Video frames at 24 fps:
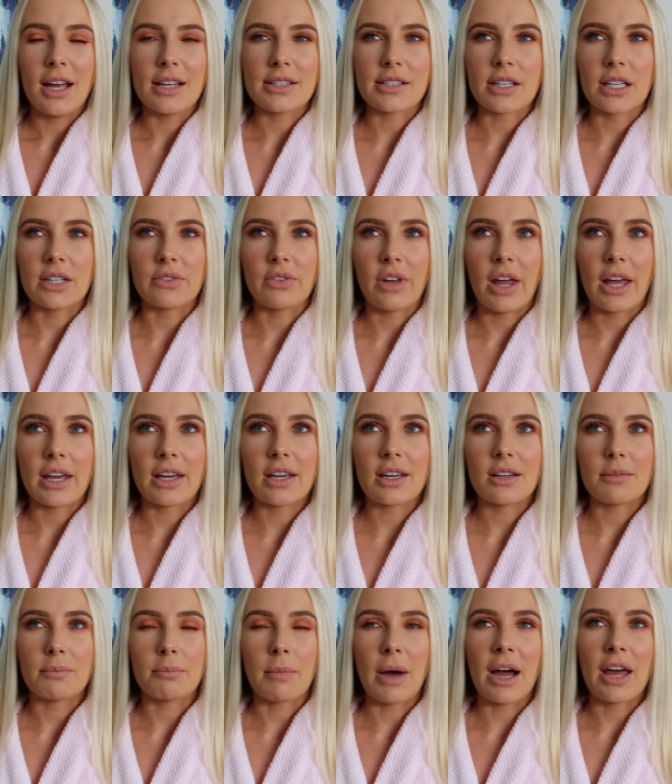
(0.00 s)
it's kind of like
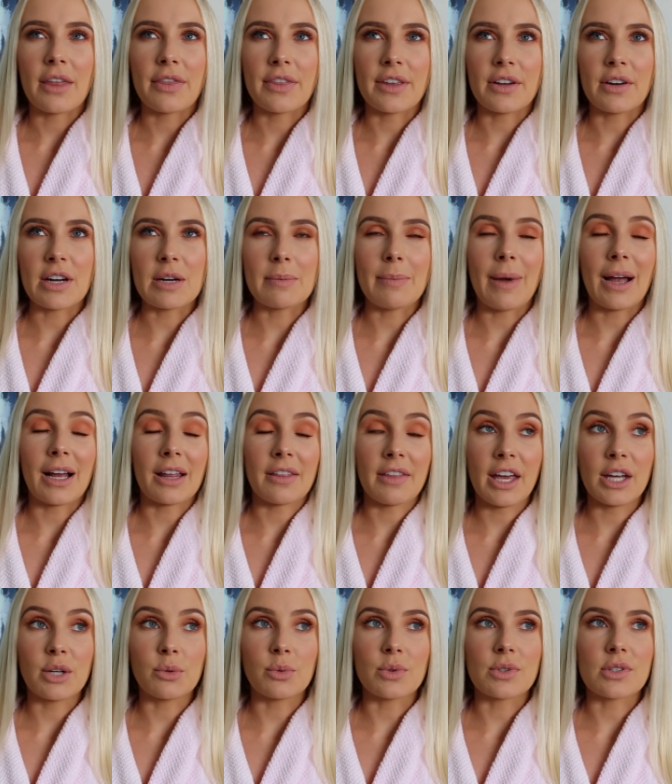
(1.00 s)
my theory back
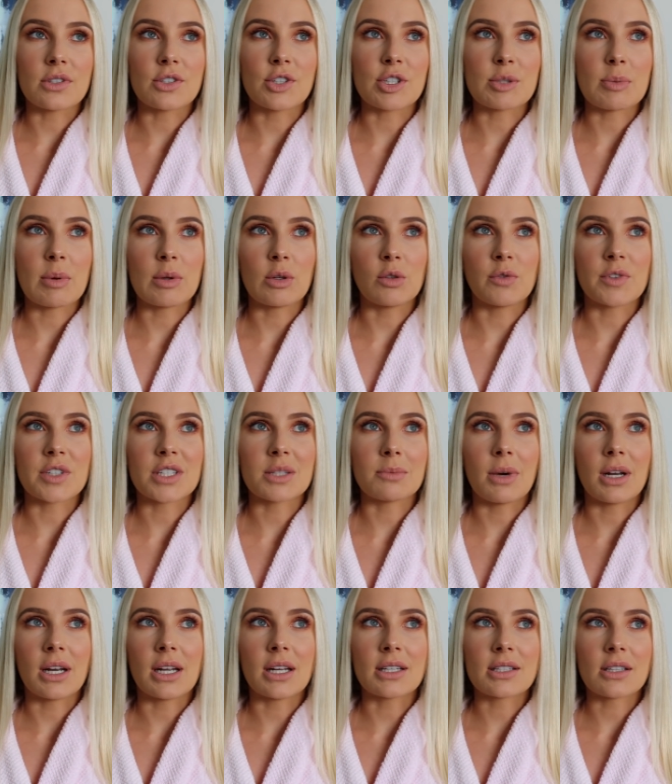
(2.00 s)
then was you spend all this
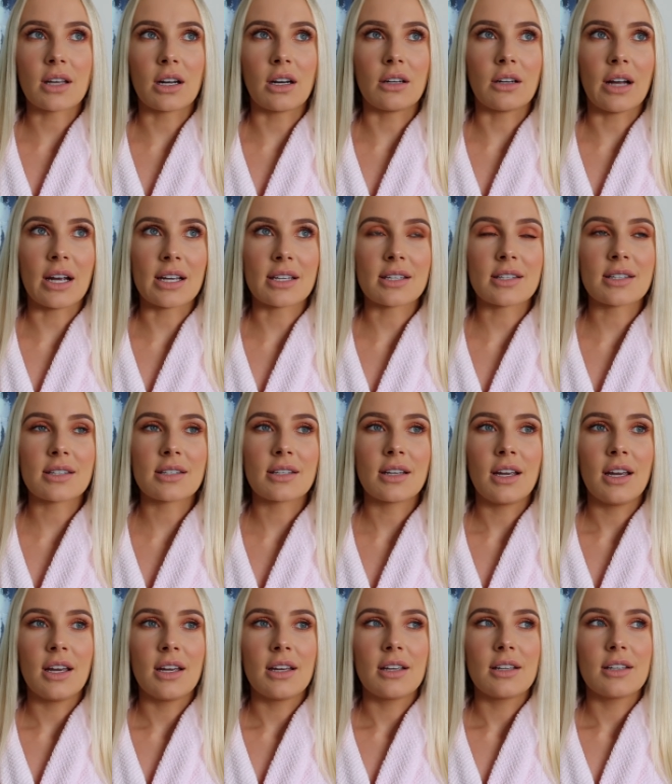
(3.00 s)
money, it's kind of nice
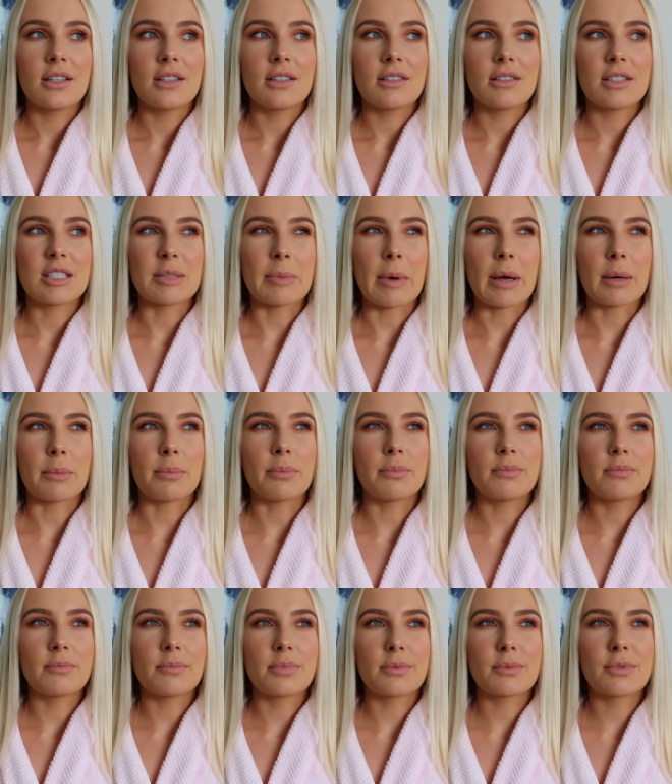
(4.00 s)
to be able to
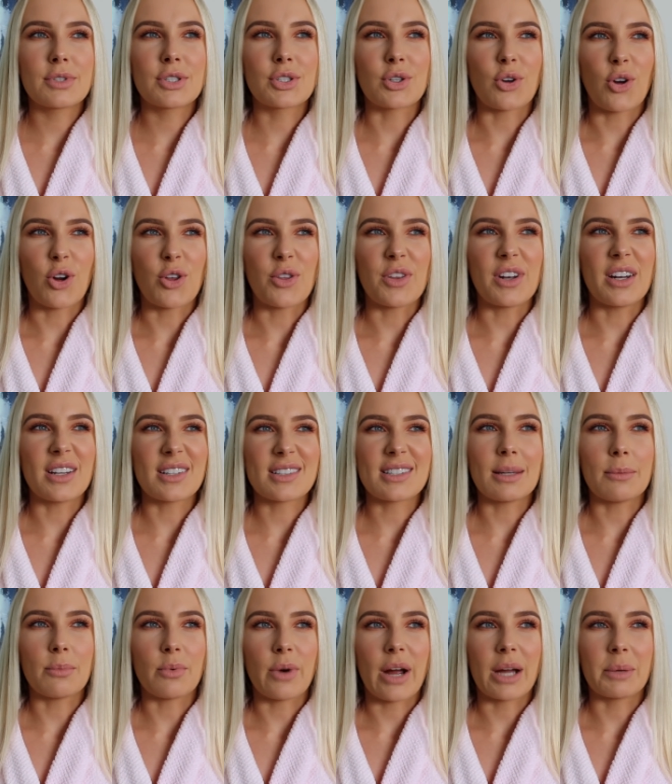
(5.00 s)
show that it's
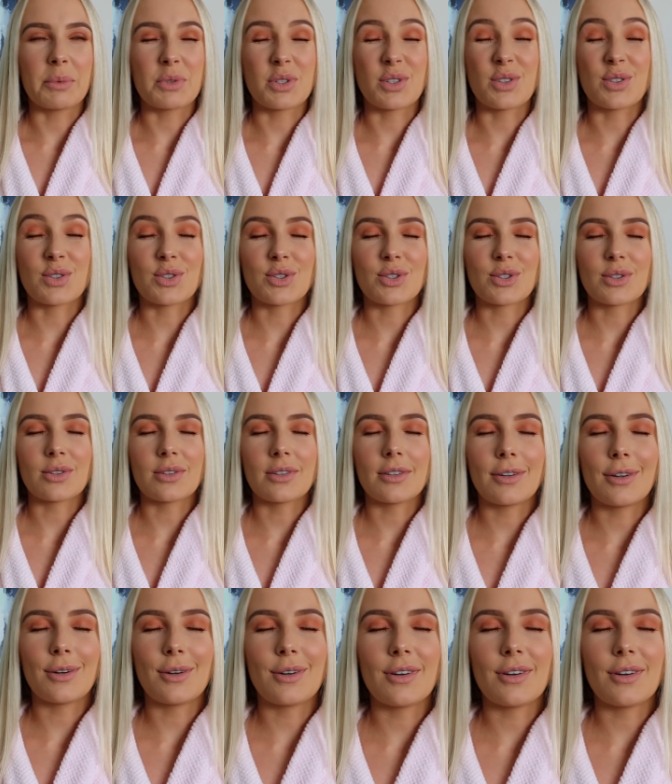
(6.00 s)
that brand, which is so